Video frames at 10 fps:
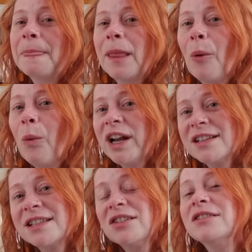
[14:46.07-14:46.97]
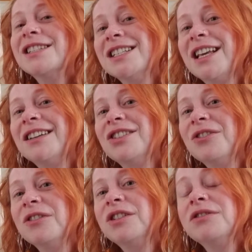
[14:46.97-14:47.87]
When it starts to get
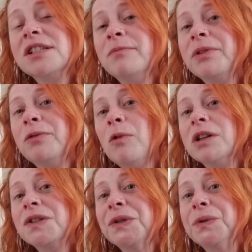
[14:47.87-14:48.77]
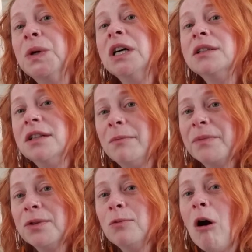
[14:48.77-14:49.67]
dirty, you simply want to dump
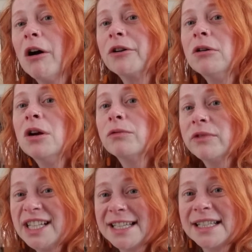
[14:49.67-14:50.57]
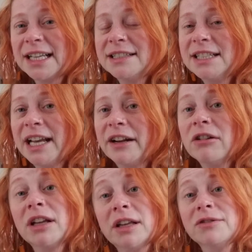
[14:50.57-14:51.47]
the water, rinse the container,
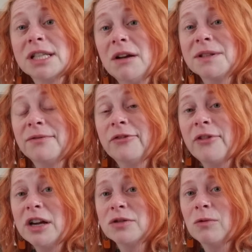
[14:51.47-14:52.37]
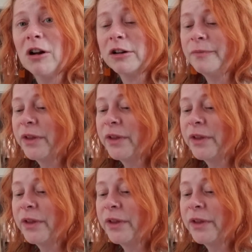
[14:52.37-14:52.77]
and get yourself some fresh water.